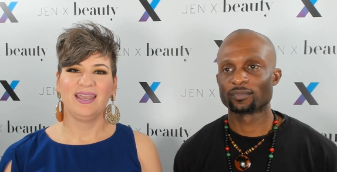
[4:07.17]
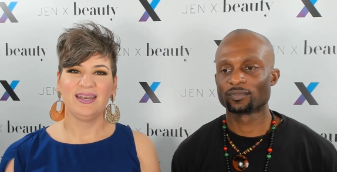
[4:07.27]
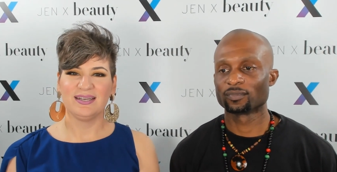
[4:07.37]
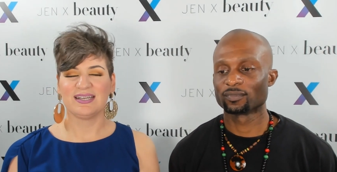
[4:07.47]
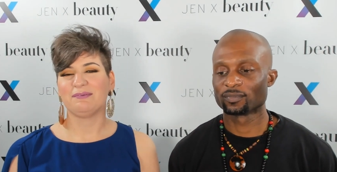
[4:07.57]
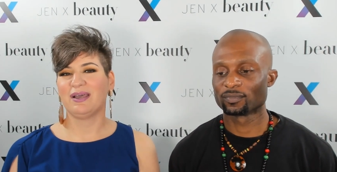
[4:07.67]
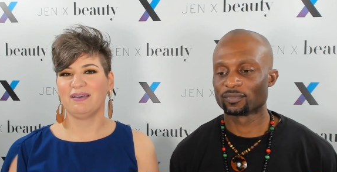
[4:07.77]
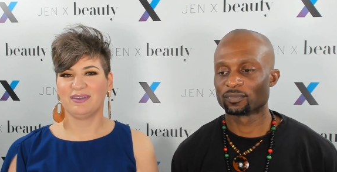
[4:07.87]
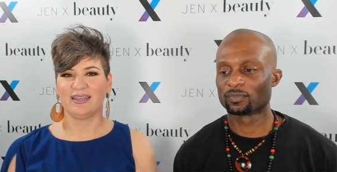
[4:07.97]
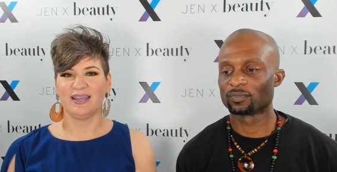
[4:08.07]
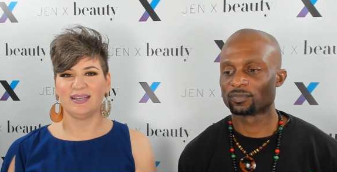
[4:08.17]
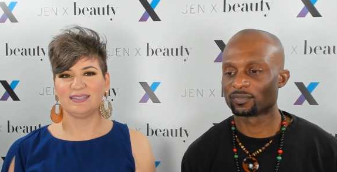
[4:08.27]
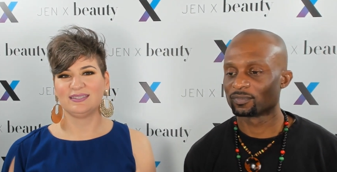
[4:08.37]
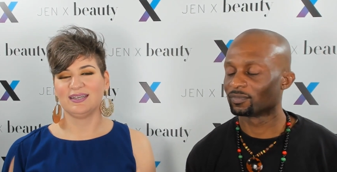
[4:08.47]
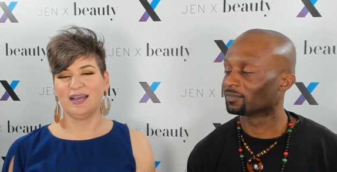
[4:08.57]
Speaker 1: Anytime I have a
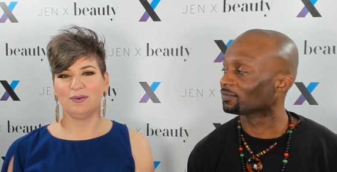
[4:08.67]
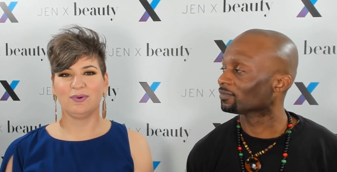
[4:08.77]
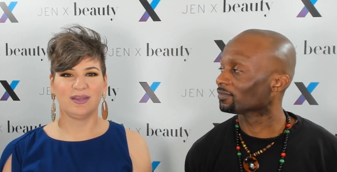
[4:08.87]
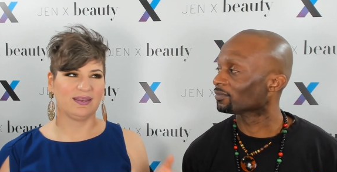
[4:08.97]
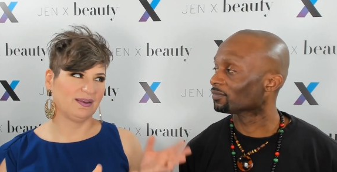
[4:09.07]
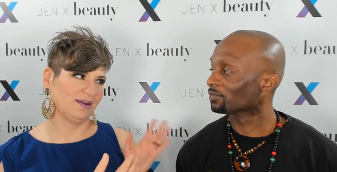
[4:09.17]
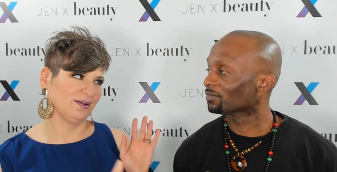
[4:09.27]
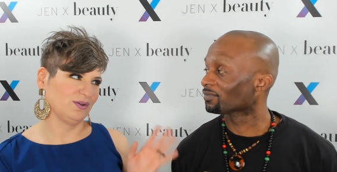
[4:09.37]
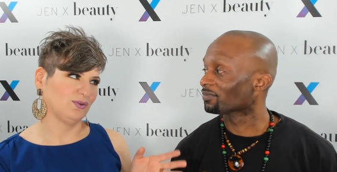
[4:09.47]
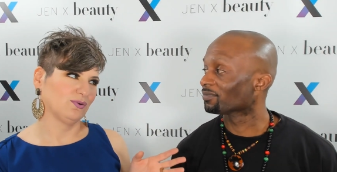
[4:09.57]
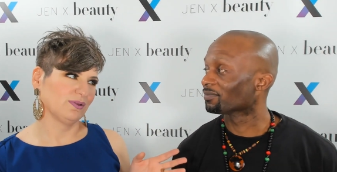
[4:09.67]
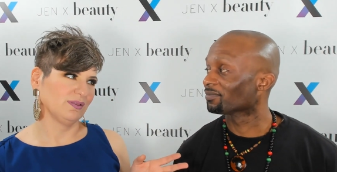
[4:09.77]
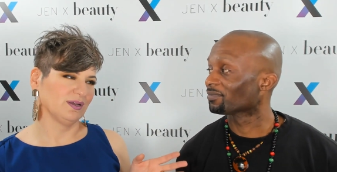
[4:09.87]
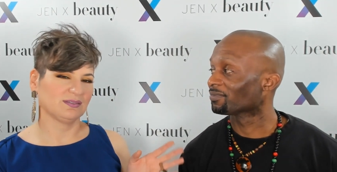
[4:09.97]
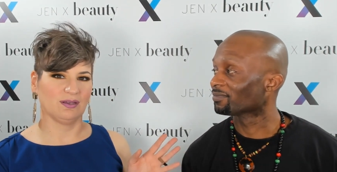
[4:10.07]
guest, I want to hear your
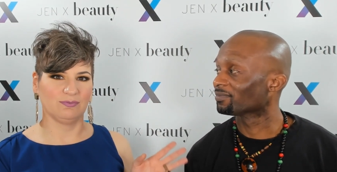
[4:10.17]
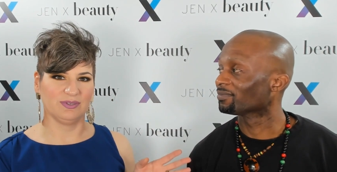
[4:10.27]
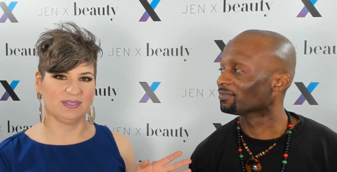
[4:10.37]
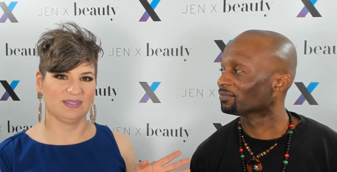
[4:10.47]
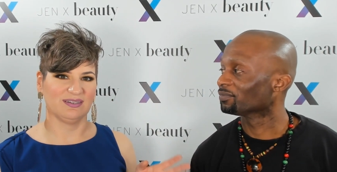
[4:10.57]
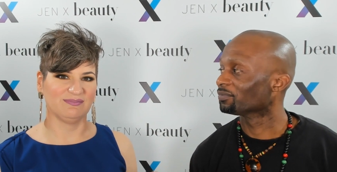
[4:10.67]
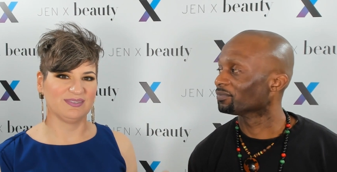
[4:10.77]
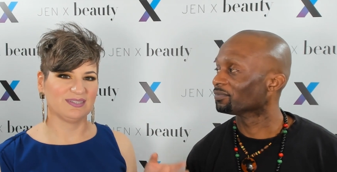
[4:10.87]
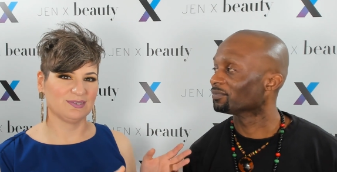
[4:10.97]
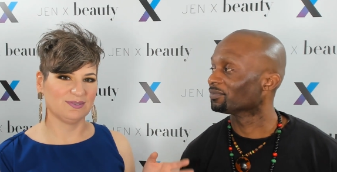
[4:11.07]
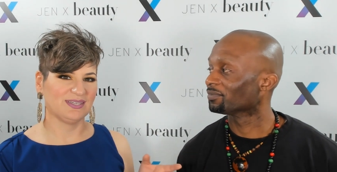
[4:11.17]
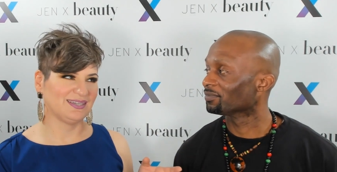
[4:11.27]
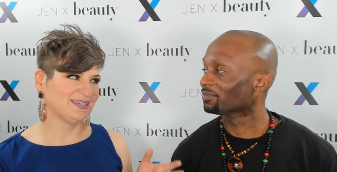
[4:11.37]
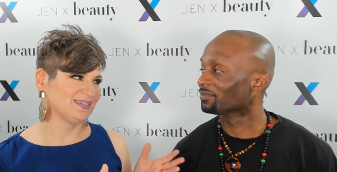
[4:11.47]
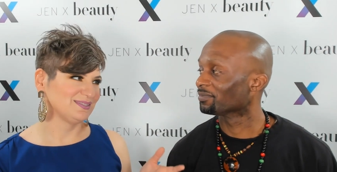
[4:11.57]
thoughts on wisdom. So,
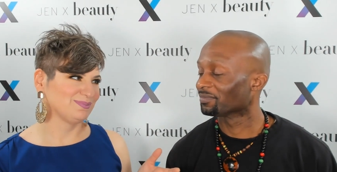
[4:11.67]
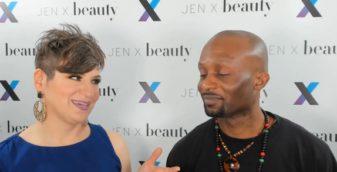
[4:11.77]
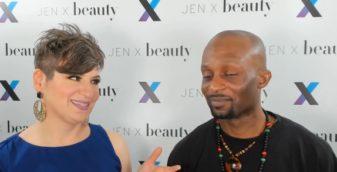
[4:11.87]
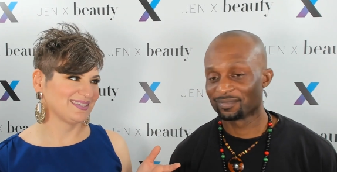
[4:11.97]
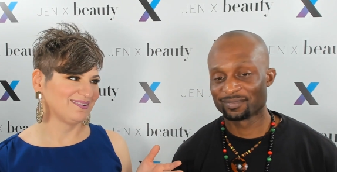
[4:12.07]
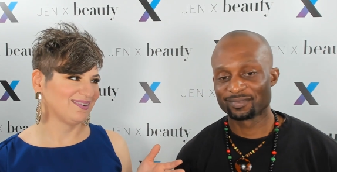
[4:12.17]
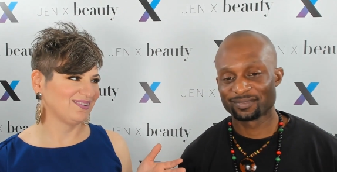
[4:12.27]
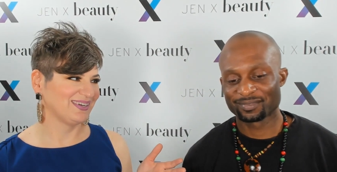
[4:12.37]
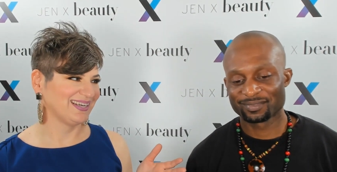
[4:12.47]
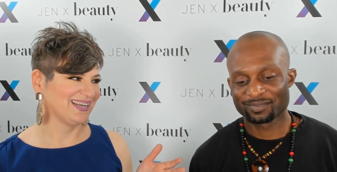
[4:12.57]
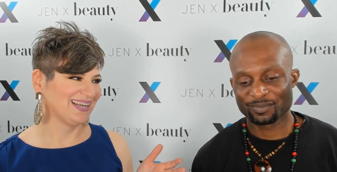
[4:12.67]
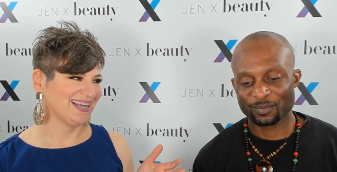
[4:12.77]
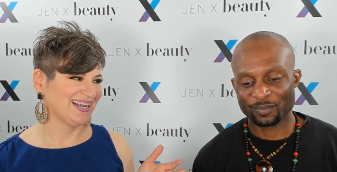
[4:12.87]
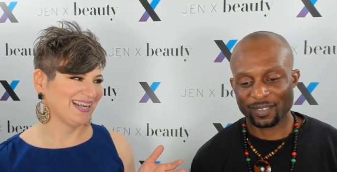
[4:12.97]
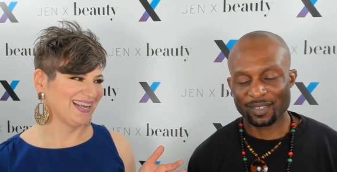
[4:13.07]
DD, did you bring us a quote?
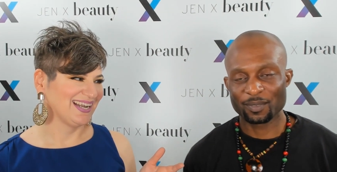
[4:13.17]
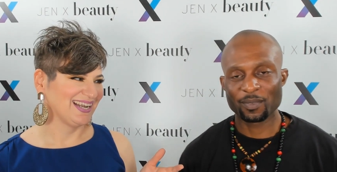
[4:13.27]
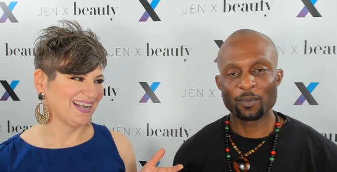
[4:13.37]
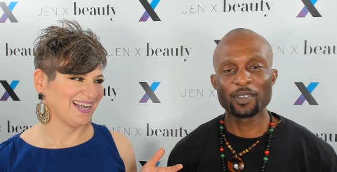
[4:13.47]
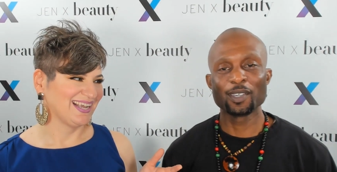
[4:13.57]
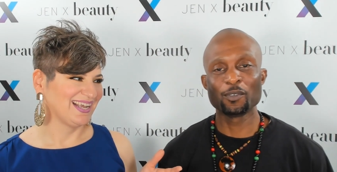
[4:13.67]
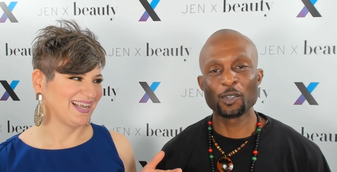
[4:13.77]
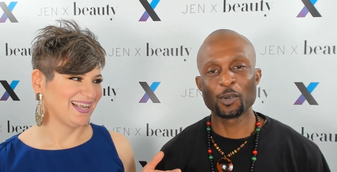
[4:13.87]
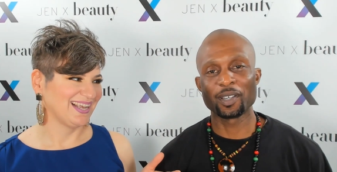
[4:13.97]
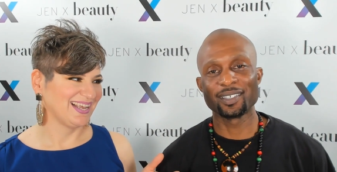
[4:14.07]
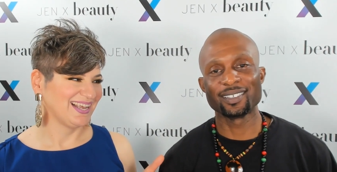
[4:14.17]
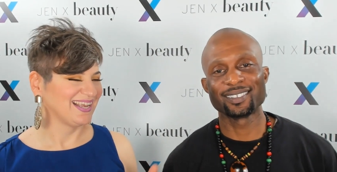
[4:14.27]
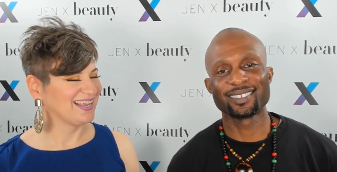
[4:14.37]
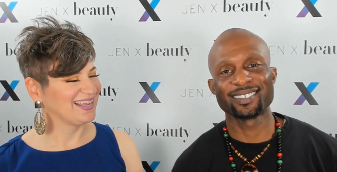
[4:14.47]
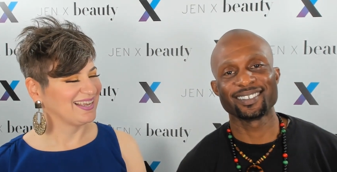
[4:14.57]
Speaker 2: No, um, I'm going to give you a
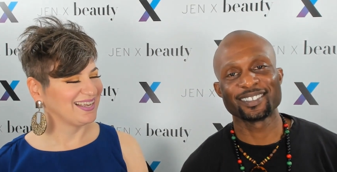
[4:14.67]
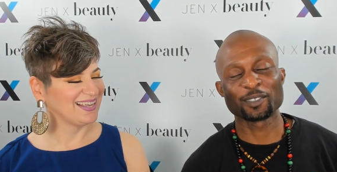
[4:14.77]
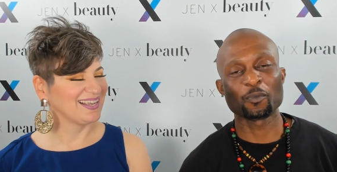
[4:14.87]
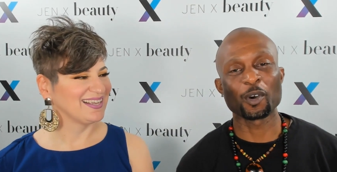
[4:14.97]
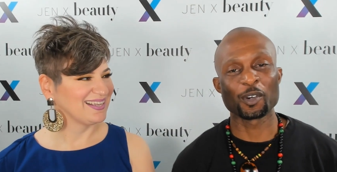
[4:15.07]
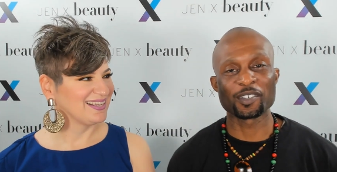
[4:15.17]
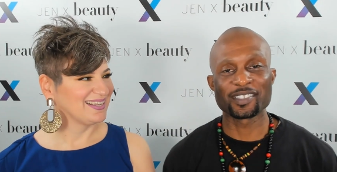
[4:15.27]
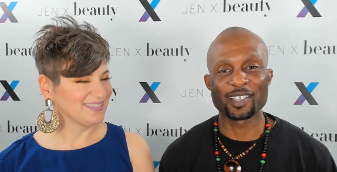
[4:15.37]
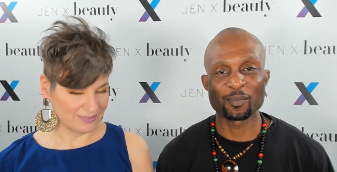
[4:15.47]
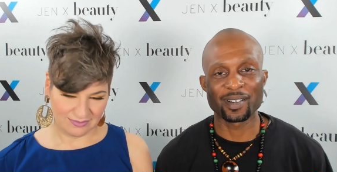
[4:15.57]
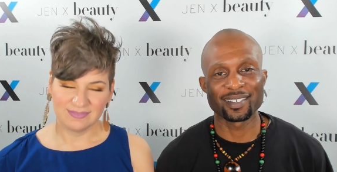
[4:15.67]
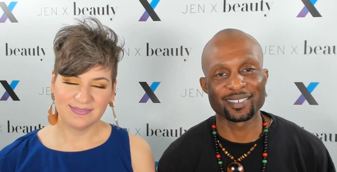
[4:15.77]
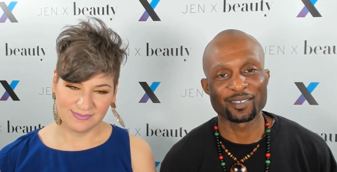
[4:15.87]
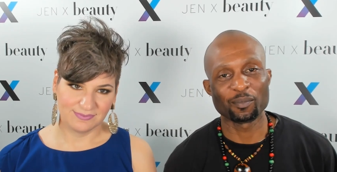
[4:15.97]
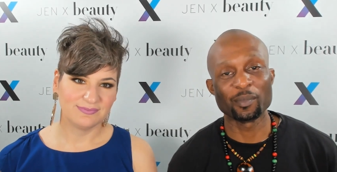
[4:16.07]
some words that my
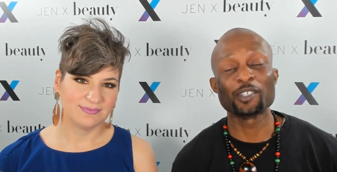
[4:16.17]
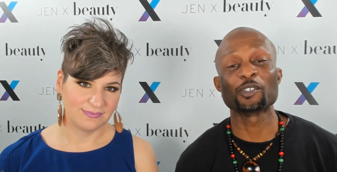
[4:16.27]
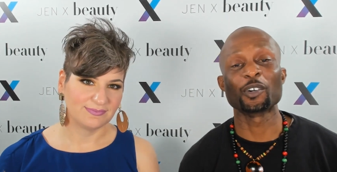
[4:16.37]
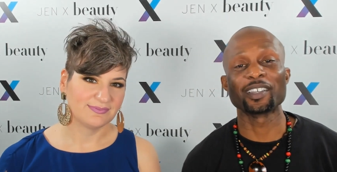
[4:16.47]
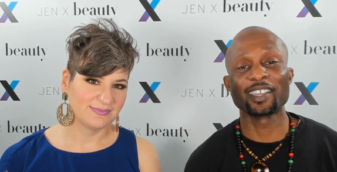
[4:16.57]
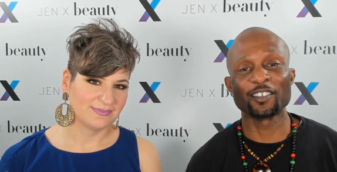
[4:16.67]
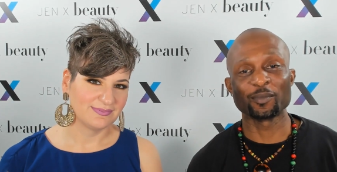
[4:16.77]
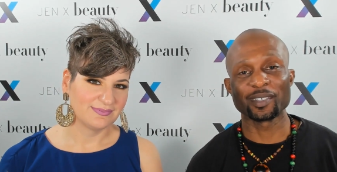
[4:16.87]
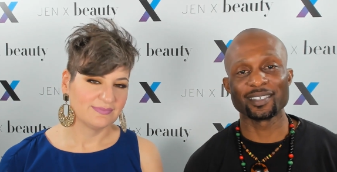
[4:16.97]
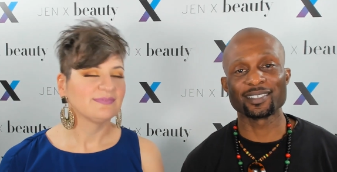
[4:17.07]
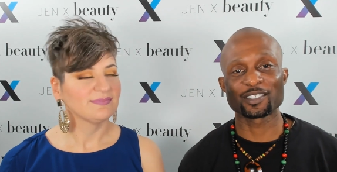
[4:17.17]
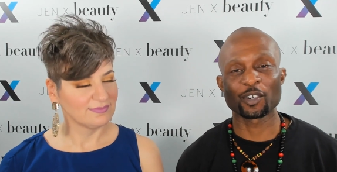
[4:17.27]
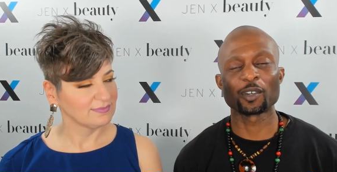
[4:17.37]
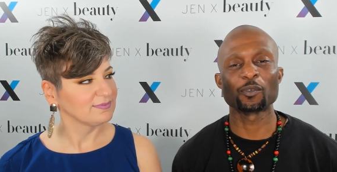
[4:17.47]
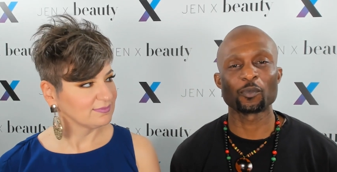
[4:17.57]
mentor gave me
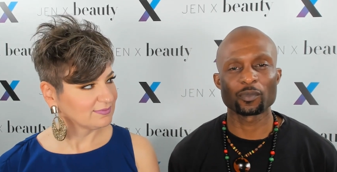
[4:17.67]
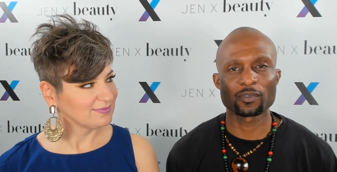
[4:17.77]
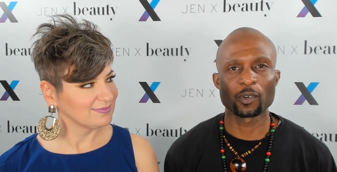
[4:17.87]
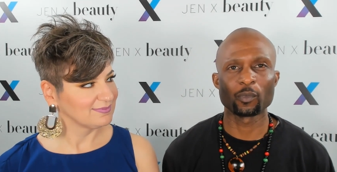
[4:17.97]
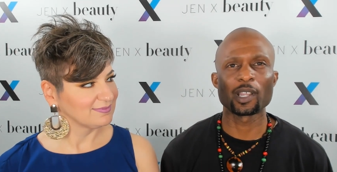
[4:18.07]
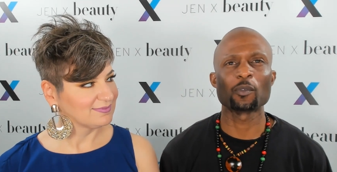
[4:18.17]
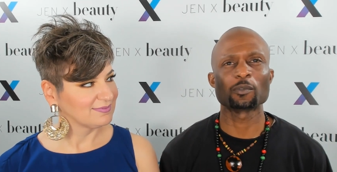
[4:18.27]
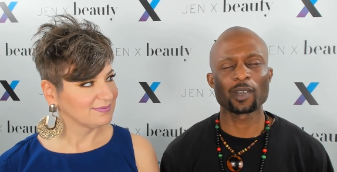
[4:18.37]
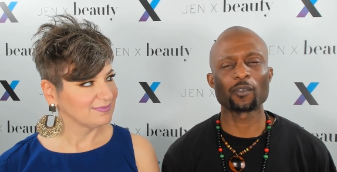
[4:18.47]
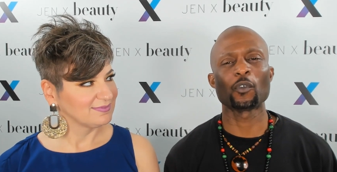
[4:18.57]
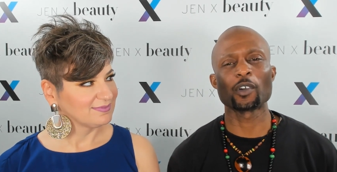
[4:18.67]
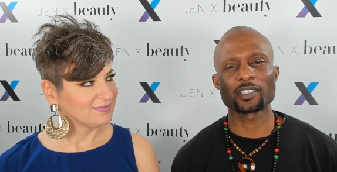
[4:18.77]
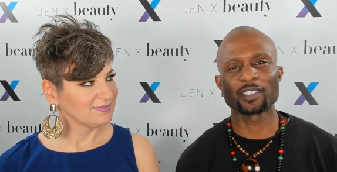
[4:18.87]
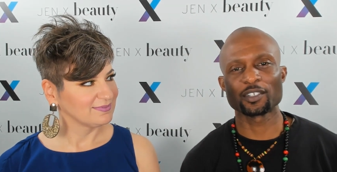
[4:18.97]
starting from when I was about 14